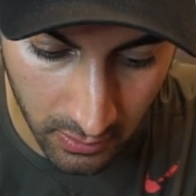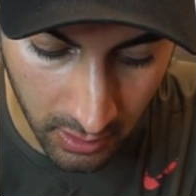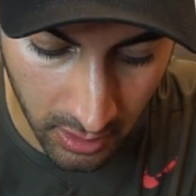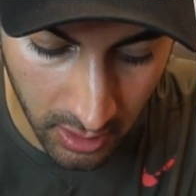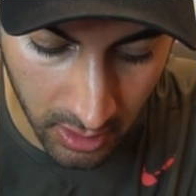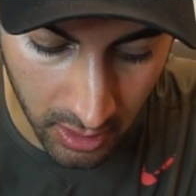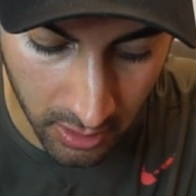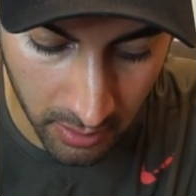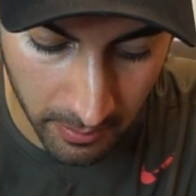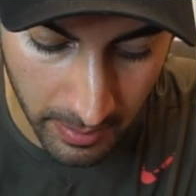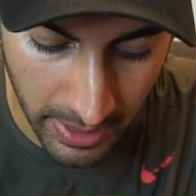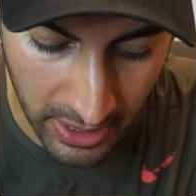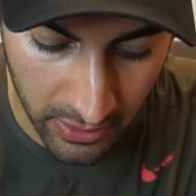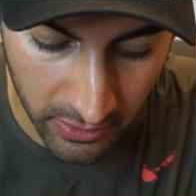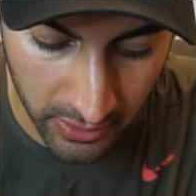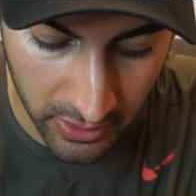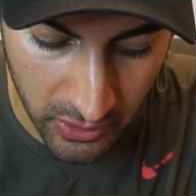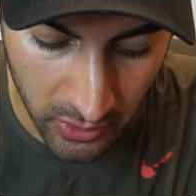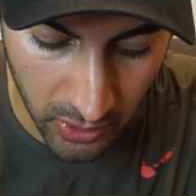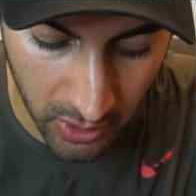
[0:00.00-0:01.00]
uh, the
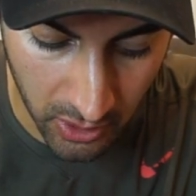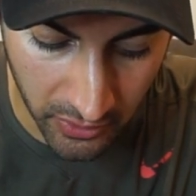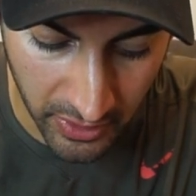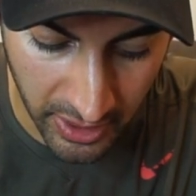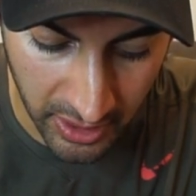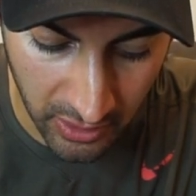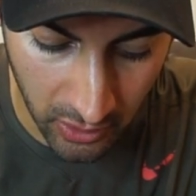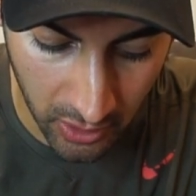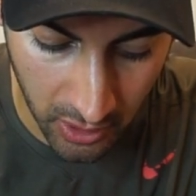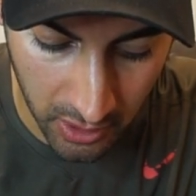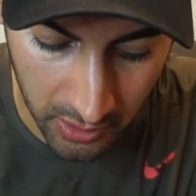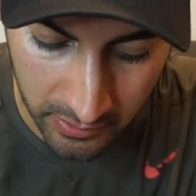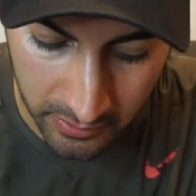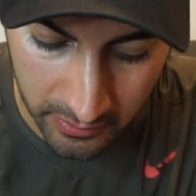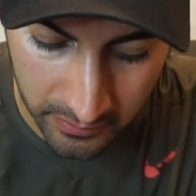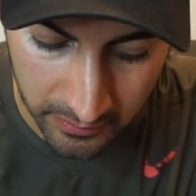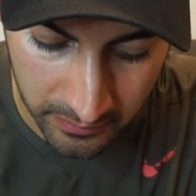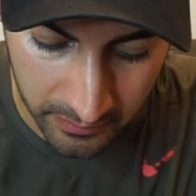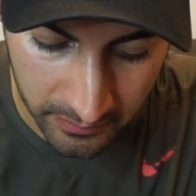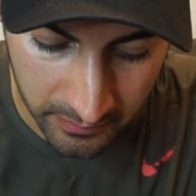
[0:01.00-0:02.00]
batteries all night
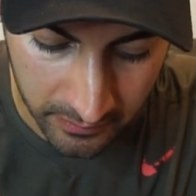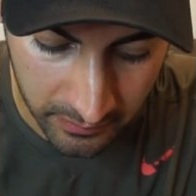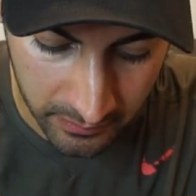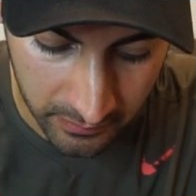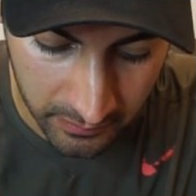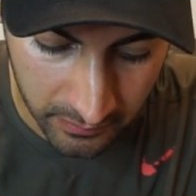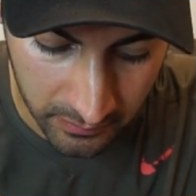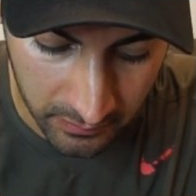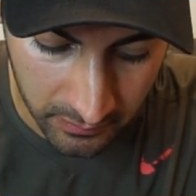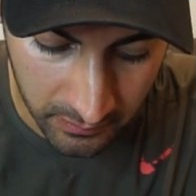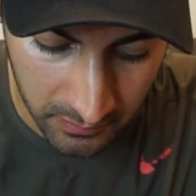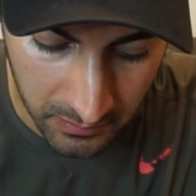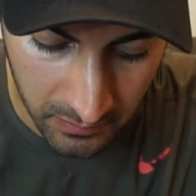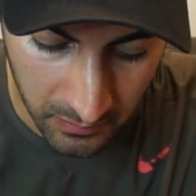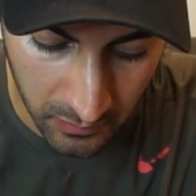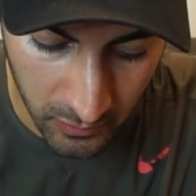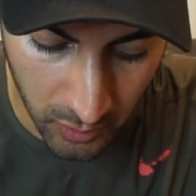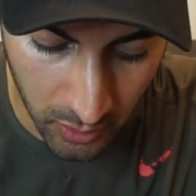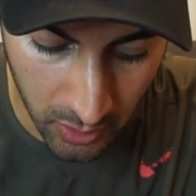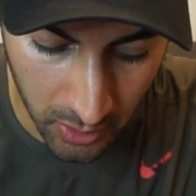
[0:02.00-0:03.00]
long.
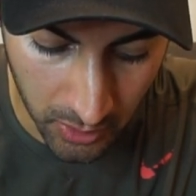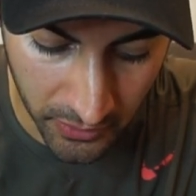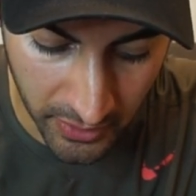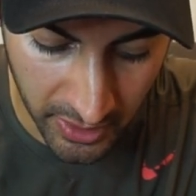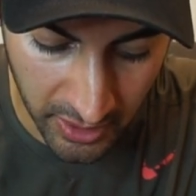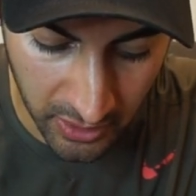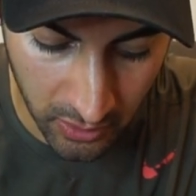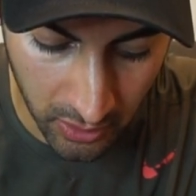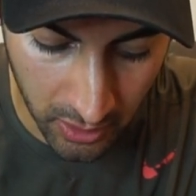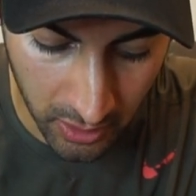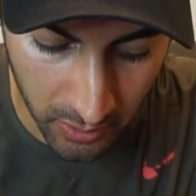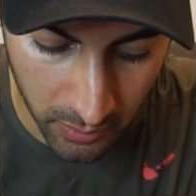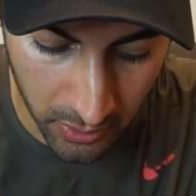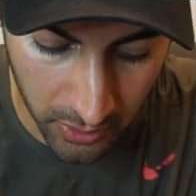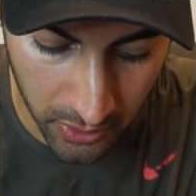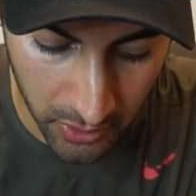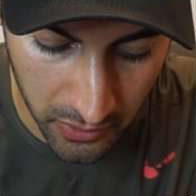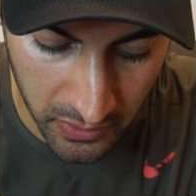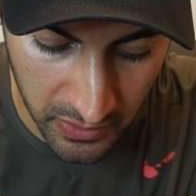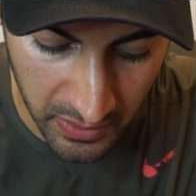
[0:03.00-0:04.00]
All night long
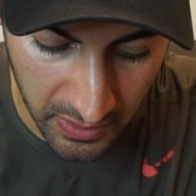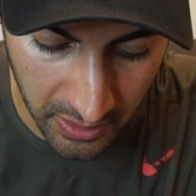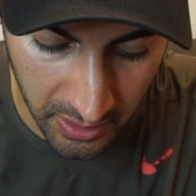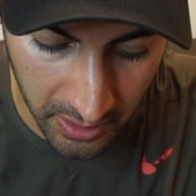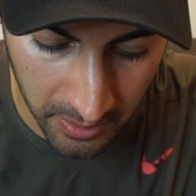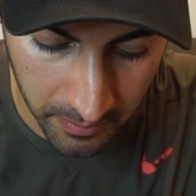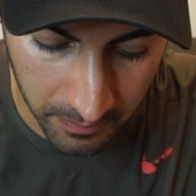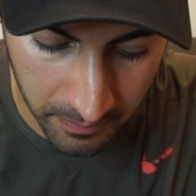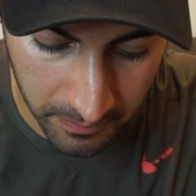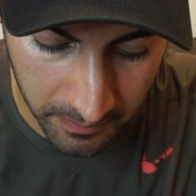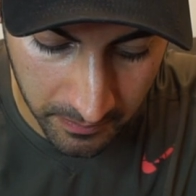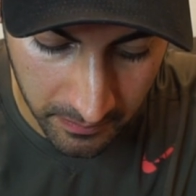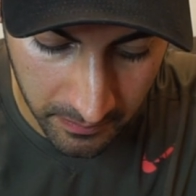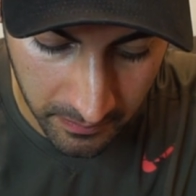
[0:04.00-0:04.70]
we're using them.